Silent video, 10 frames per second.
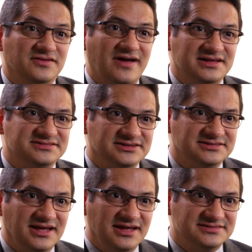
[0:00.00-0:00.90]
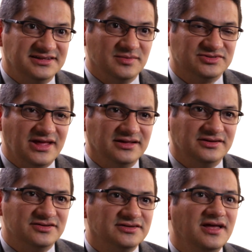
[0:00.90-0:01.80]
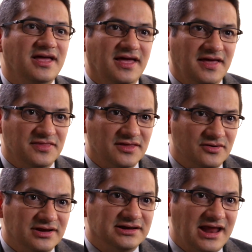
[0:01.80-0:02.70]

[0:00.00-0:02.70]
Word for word: advances ASTM standards. And therein